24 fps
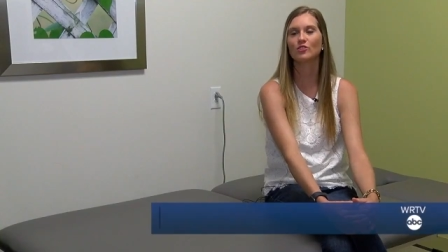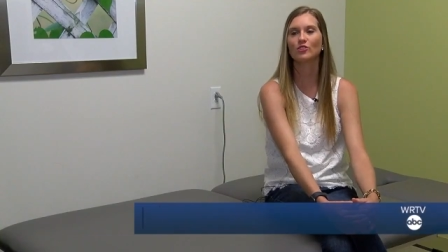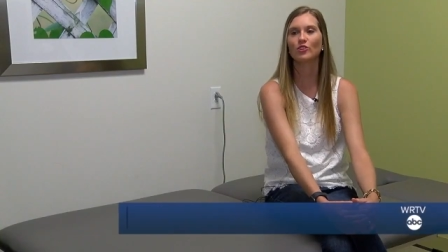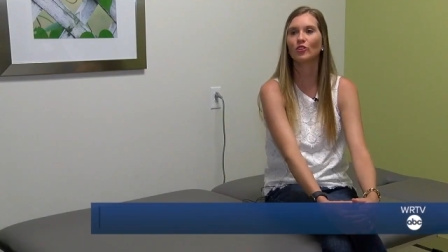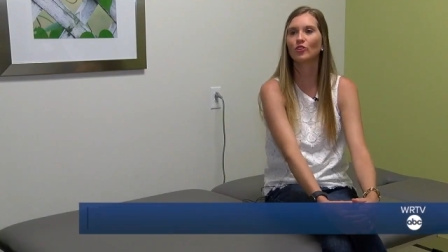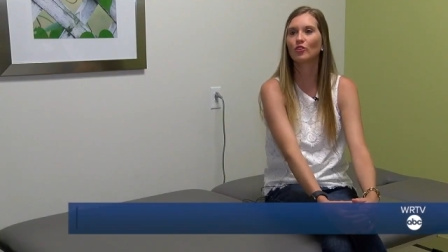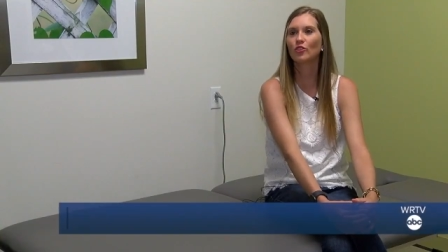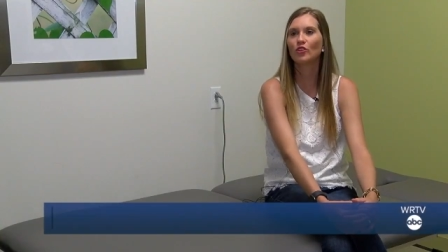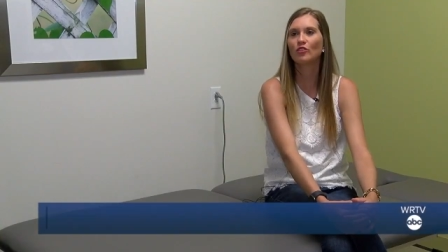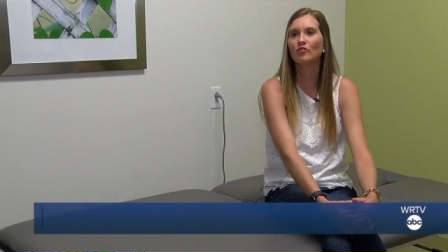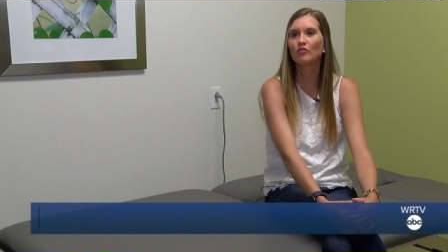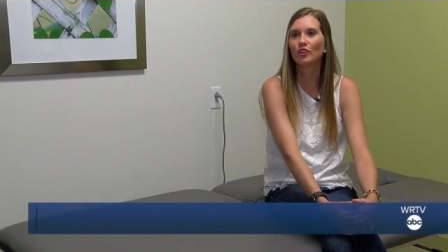you
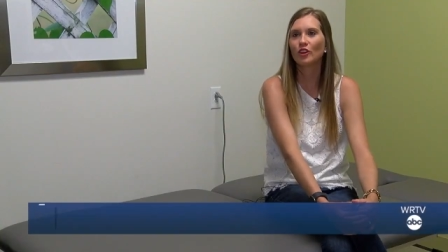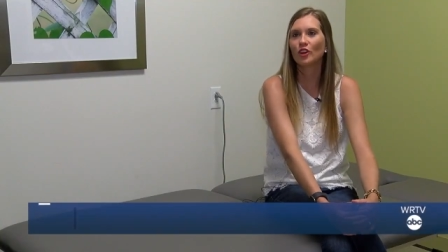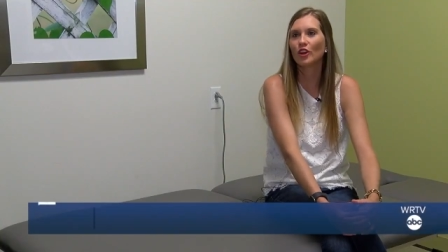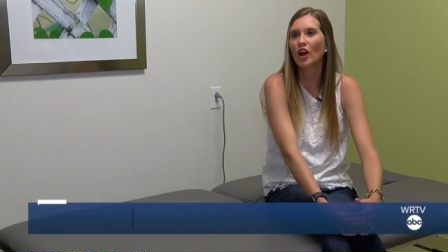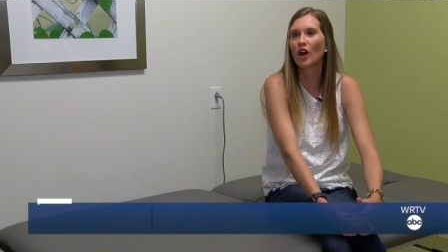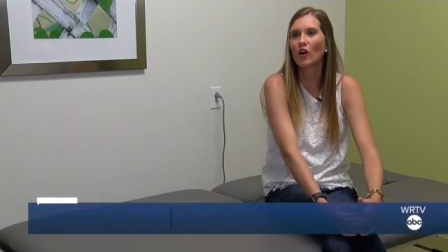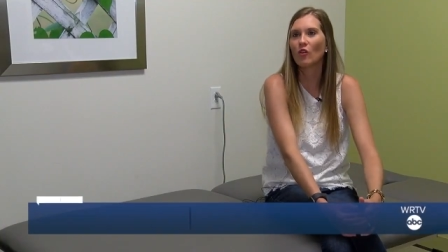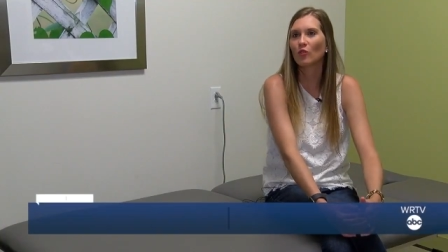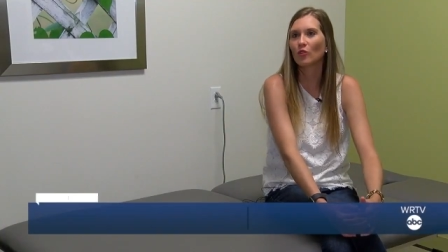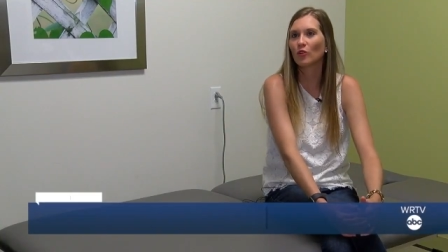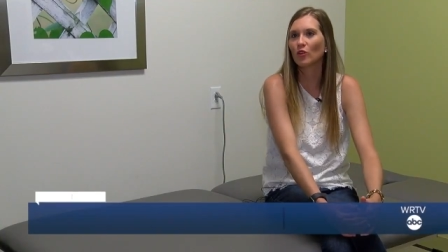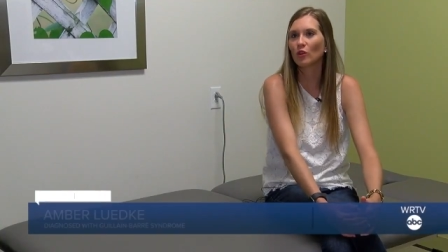know, couldn't figure
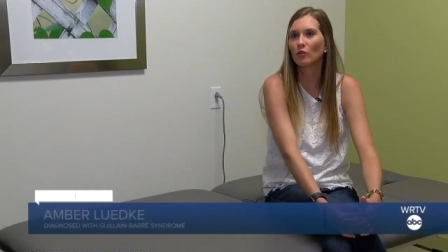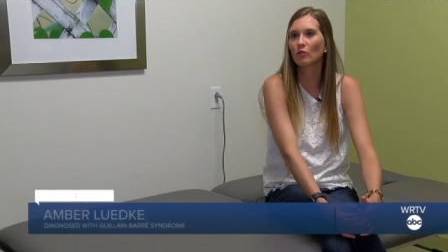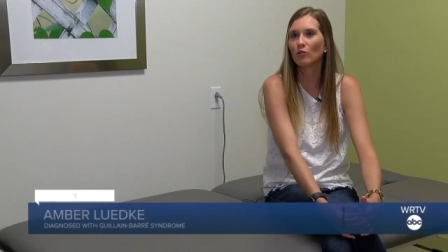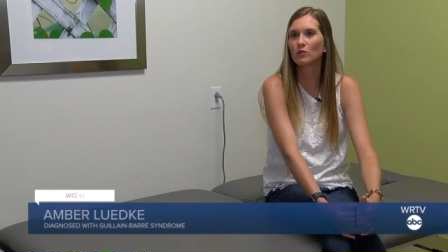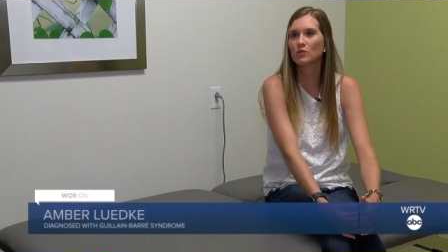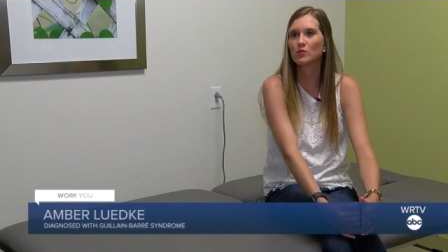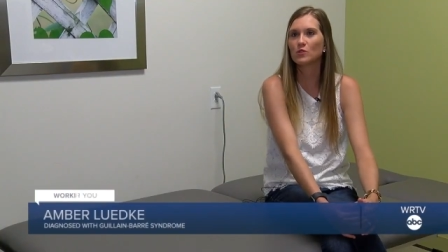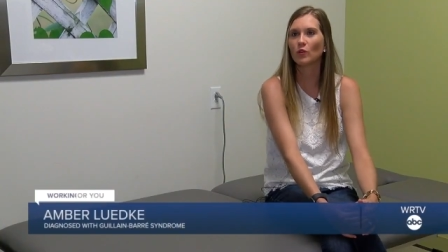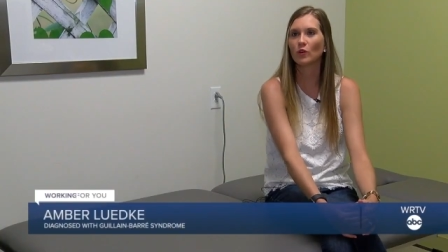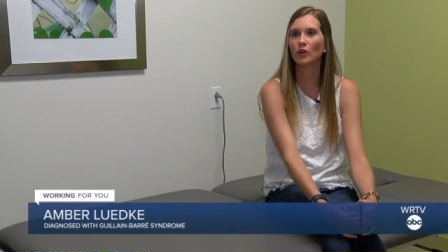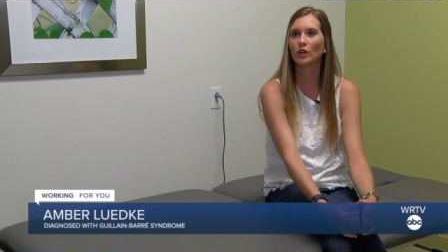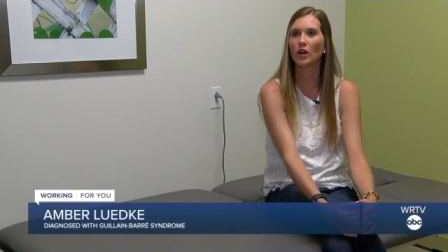out really what
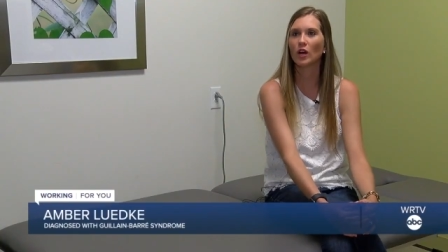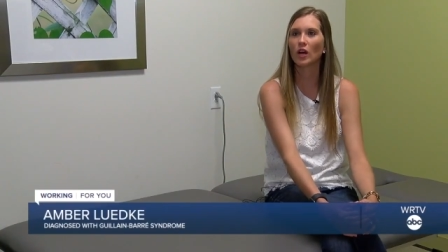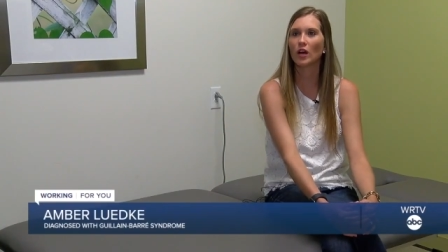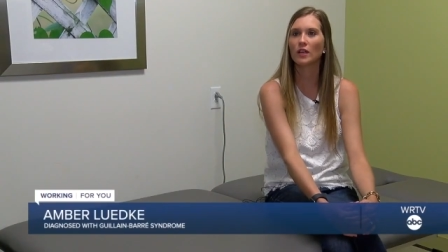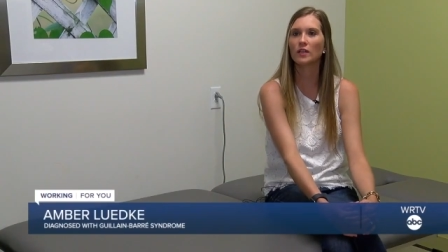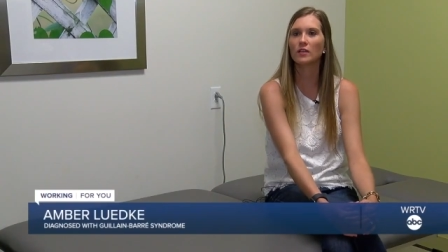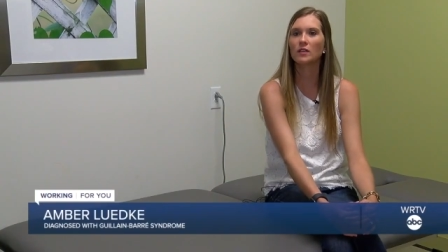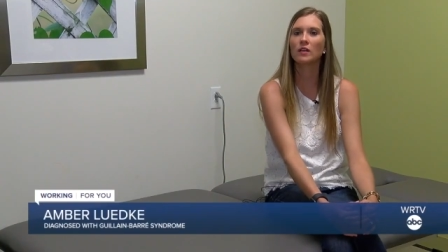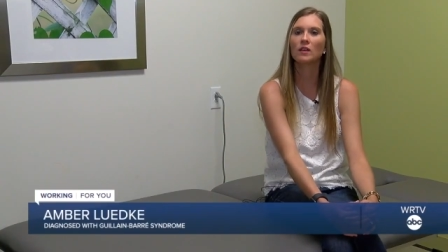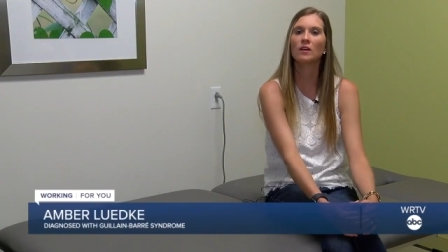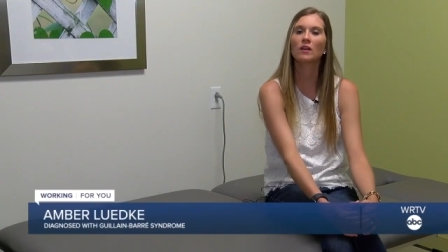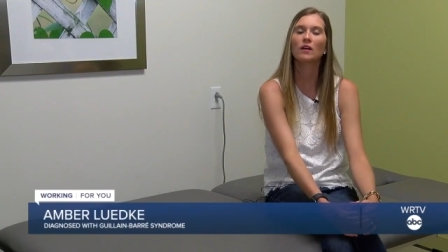was going
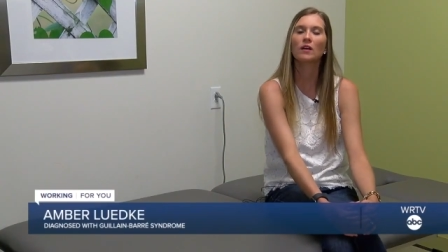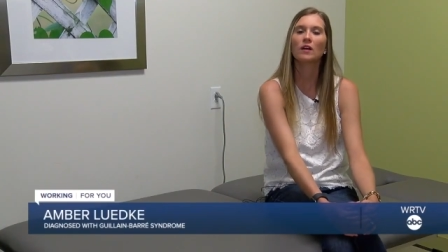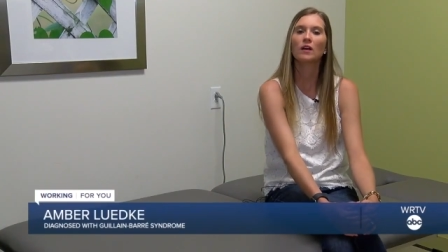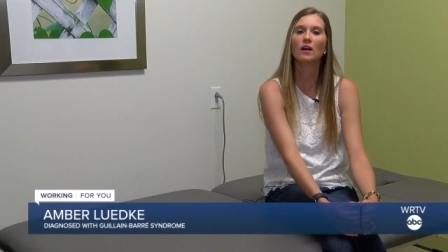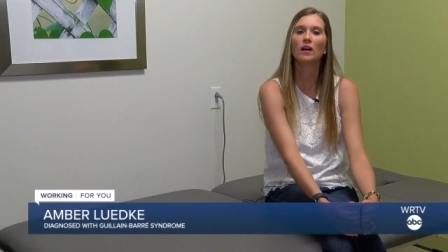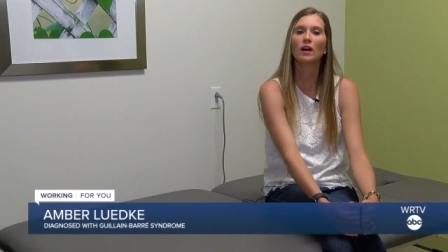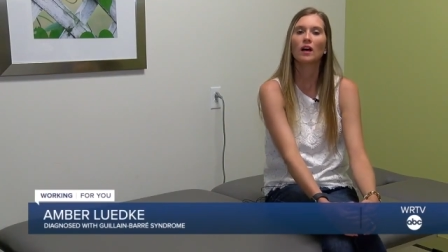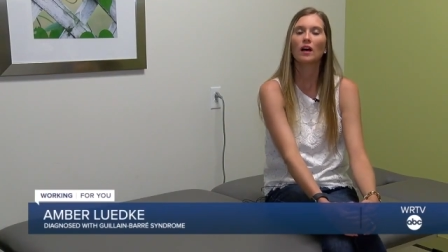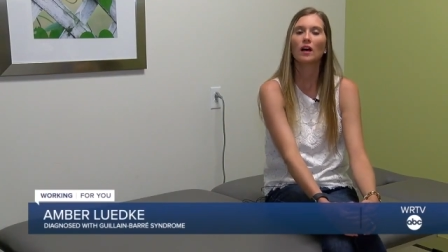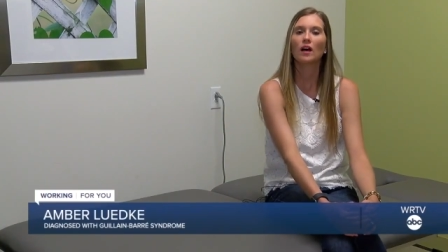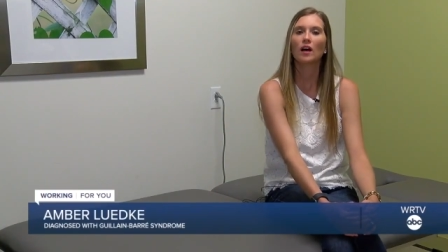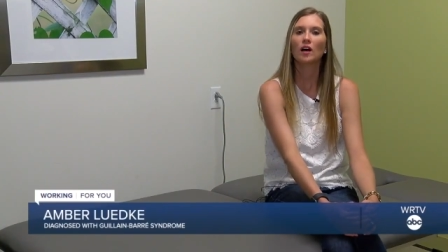on.
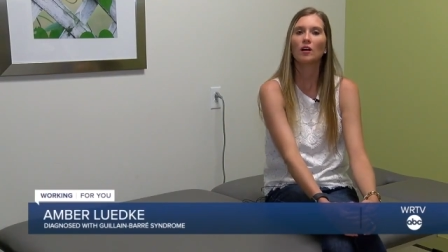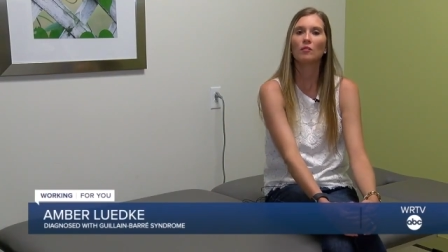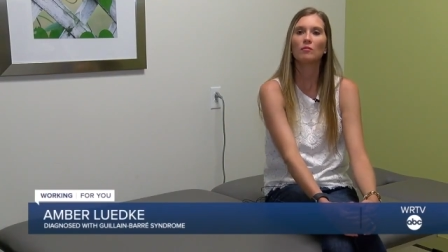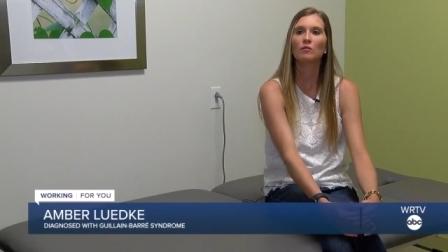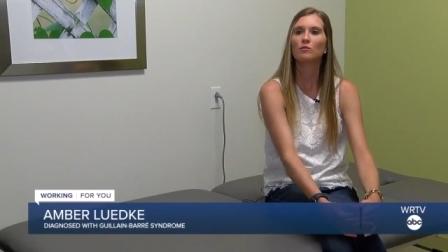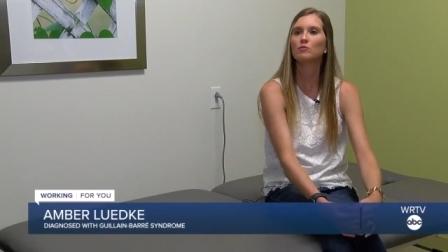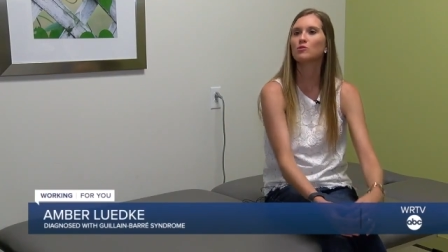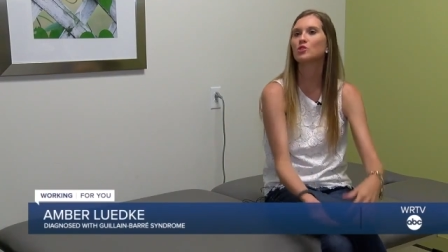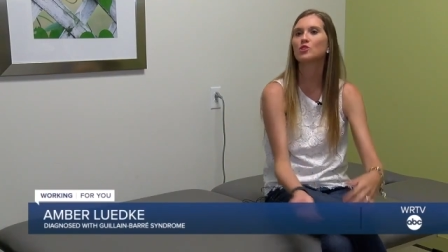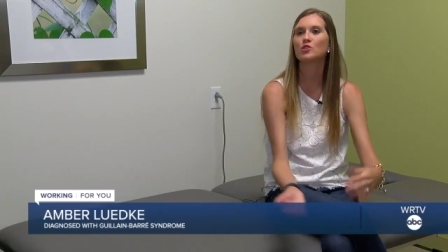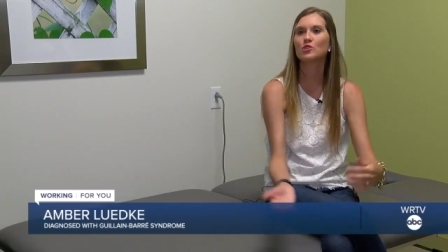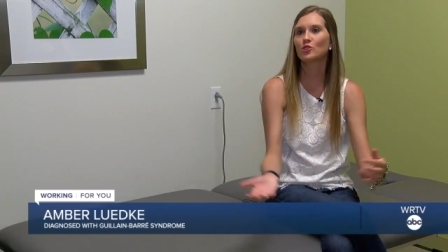Um, it
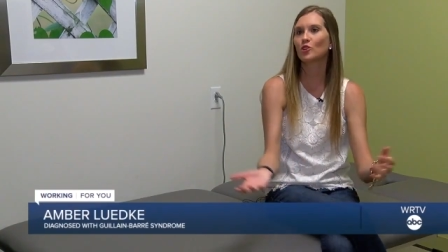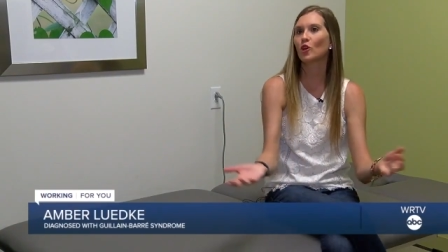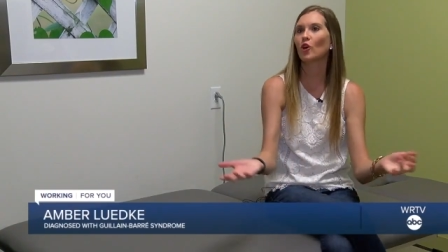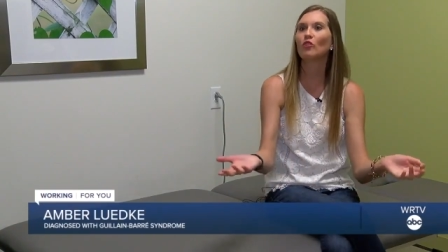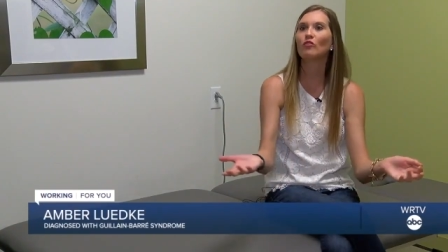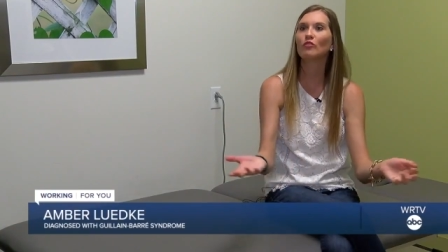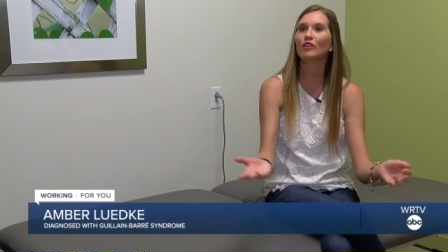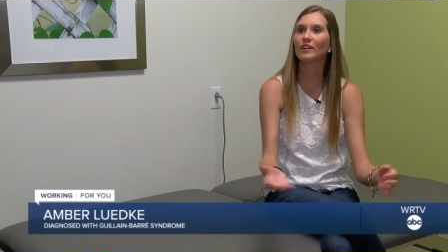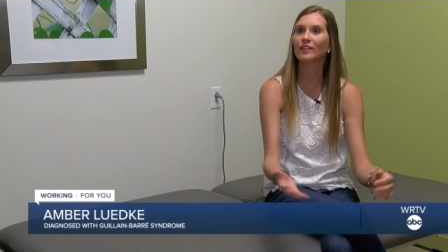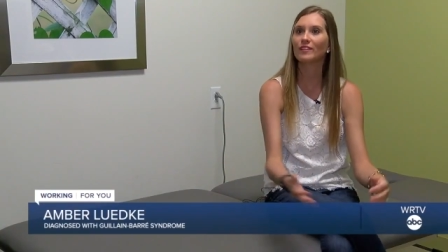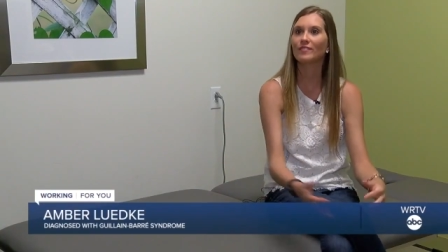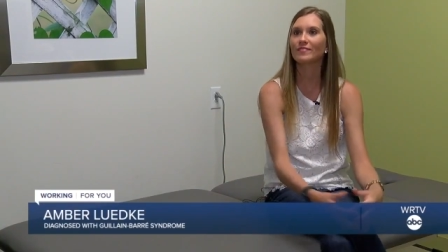was just
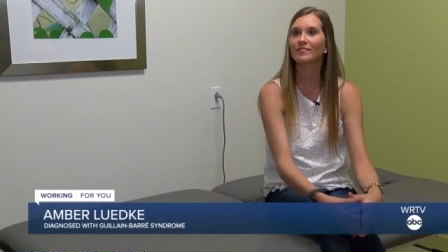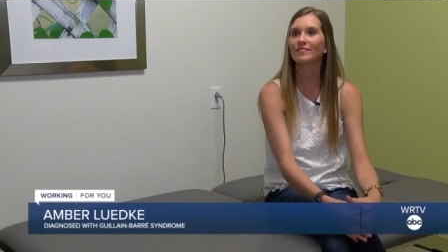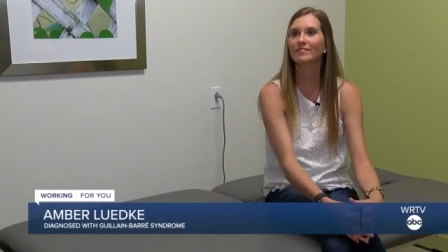COVID,